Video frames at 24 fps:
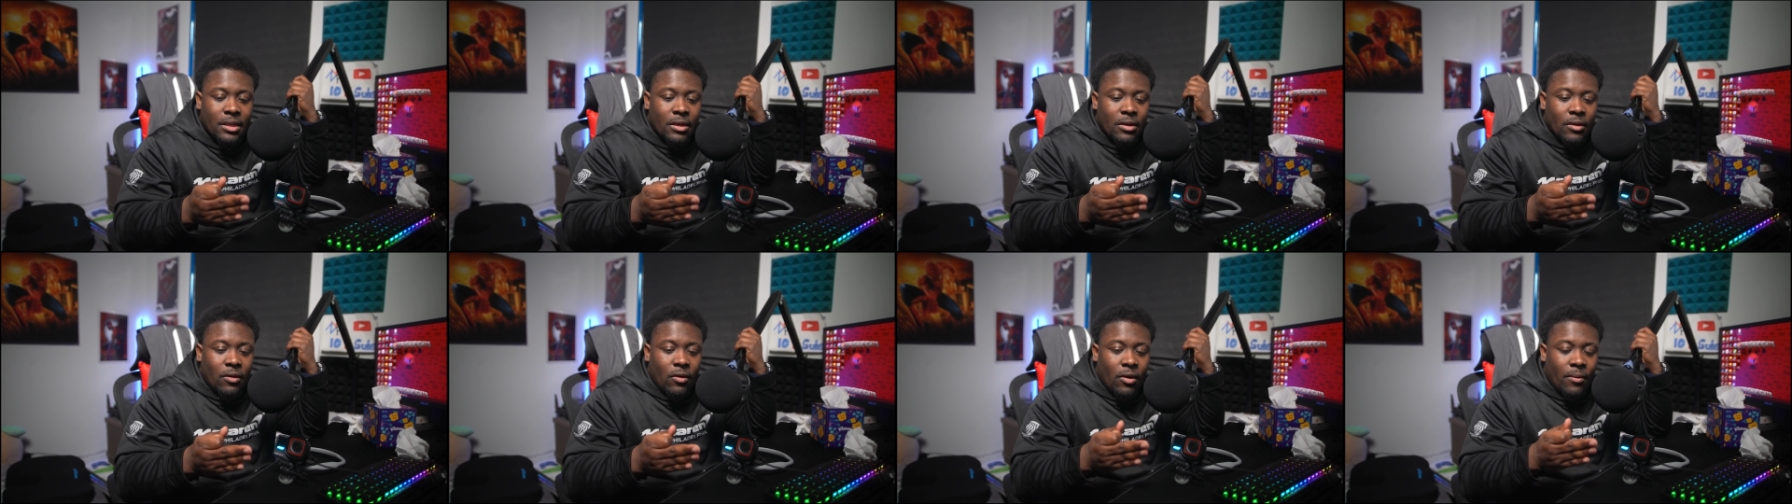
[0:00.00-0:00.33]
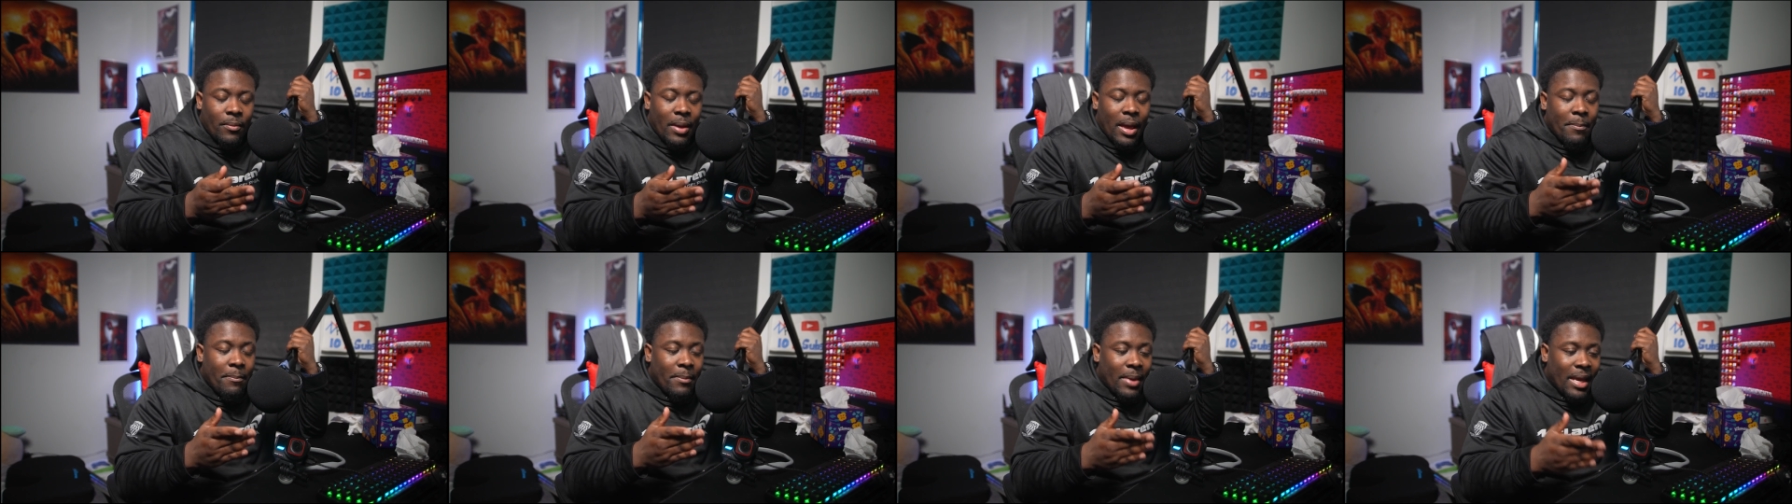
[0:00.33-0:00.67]
on
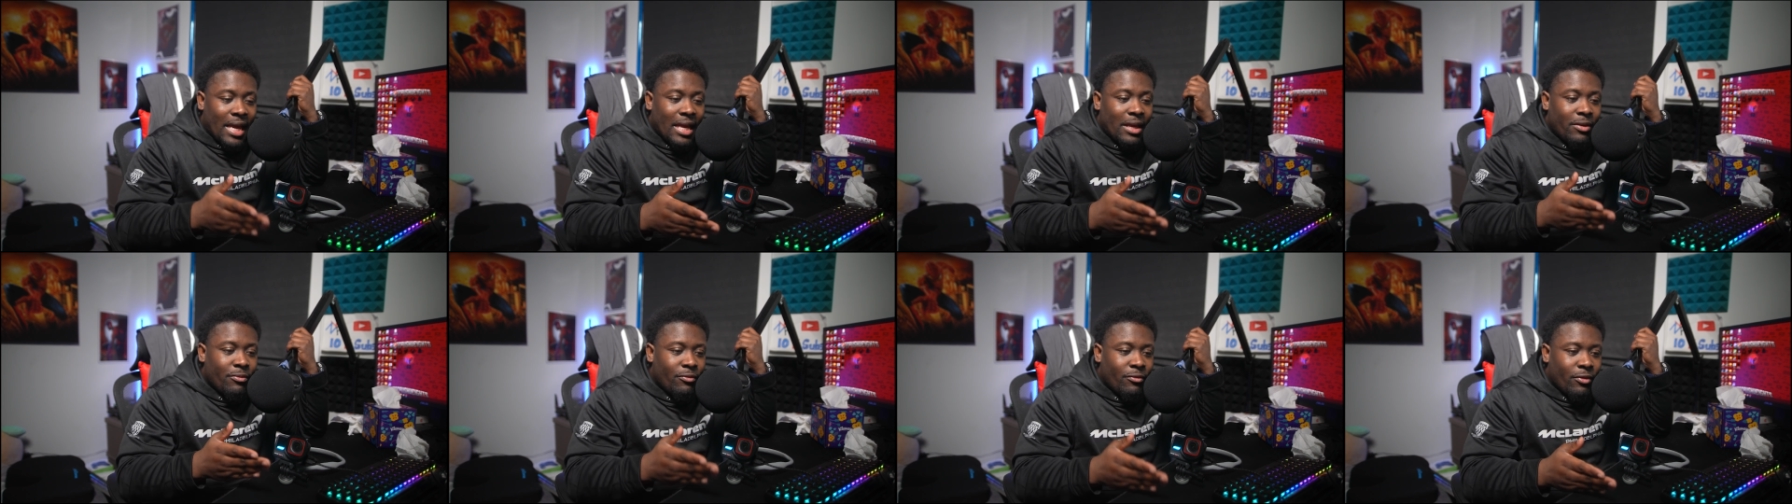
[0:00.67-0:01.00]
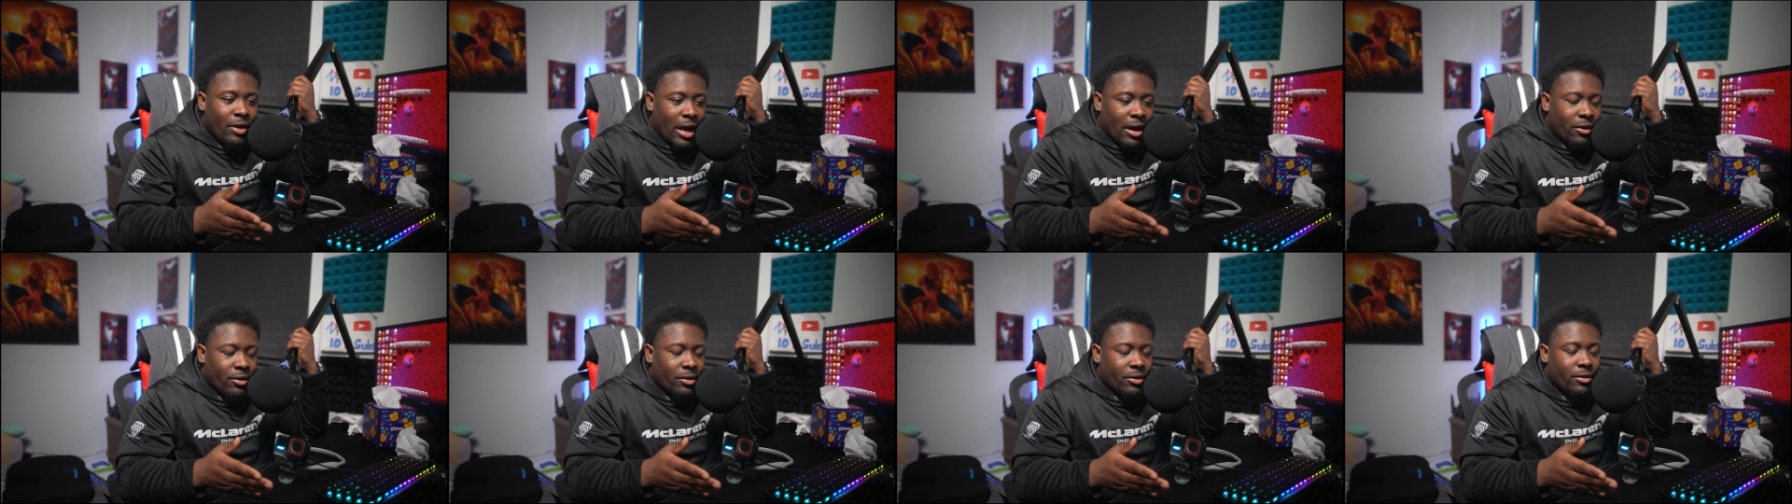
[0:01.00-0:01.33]
my main
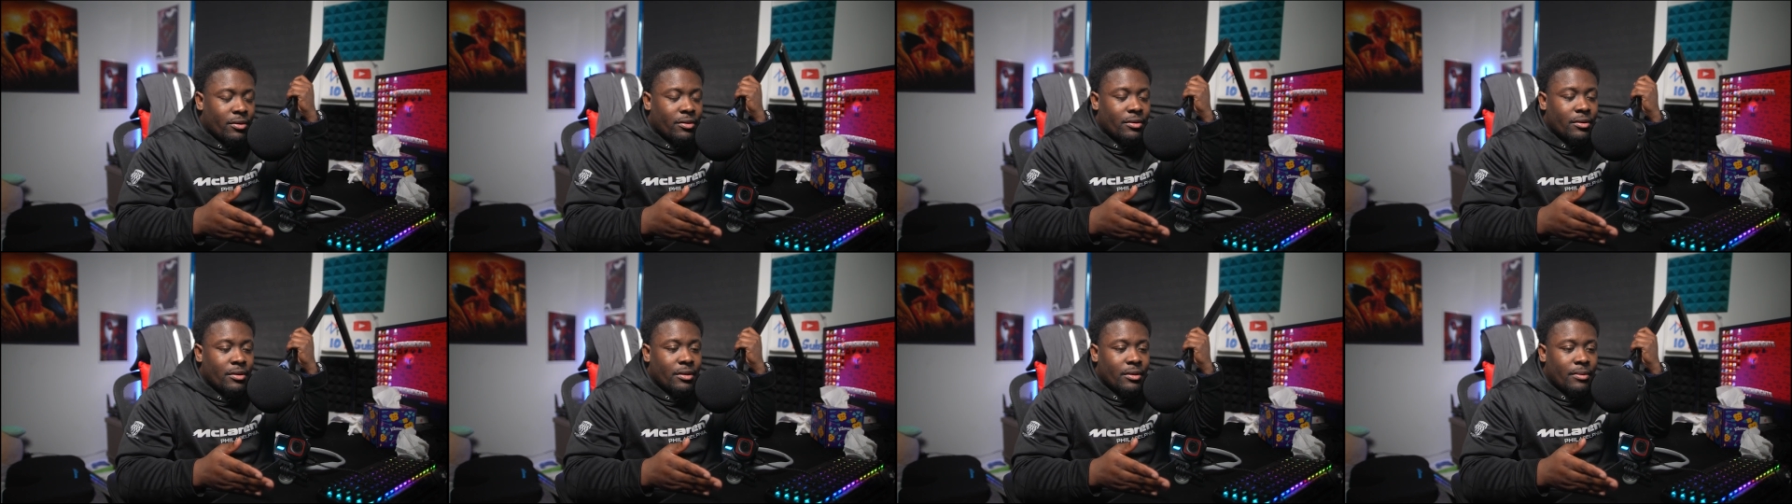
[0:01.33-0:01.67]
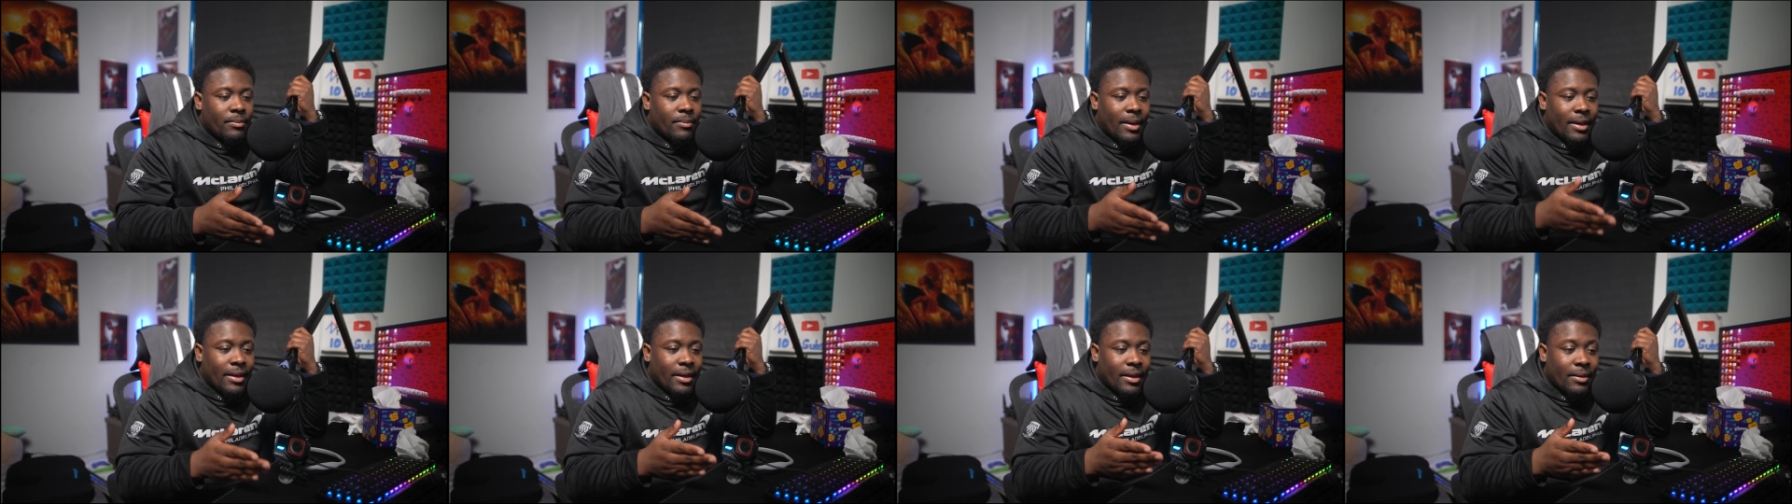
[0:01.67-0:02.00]
router,
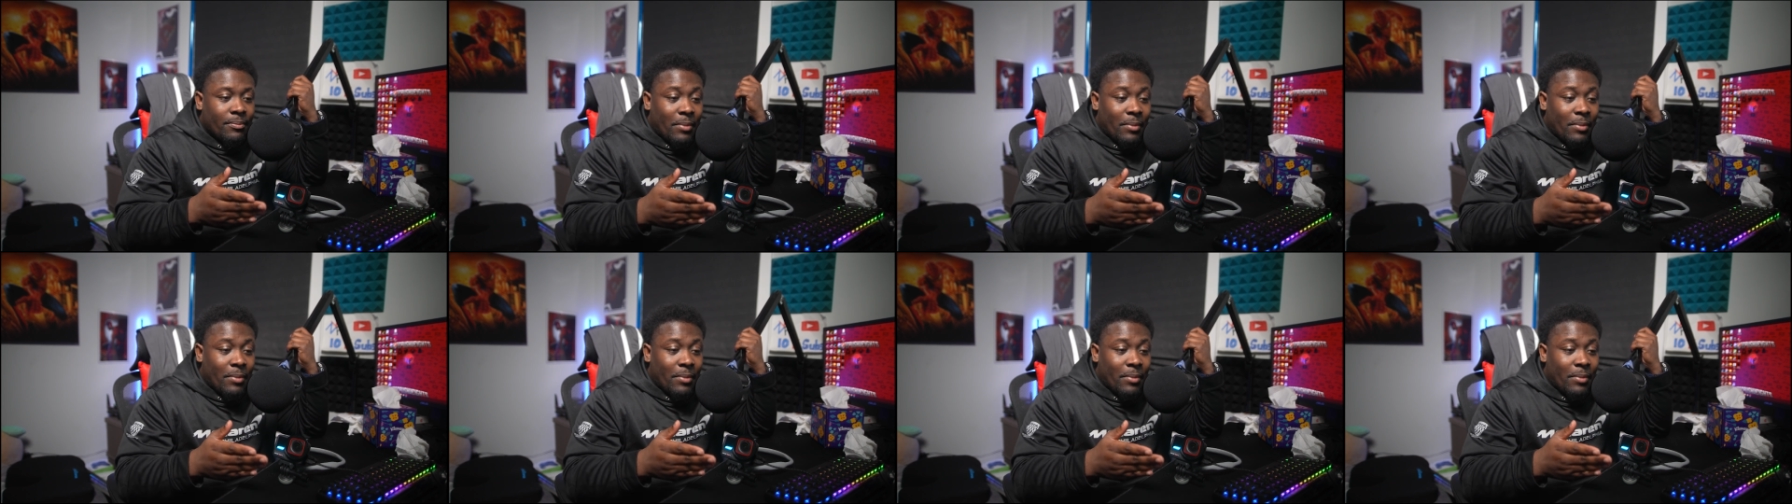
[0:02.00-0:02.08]
my,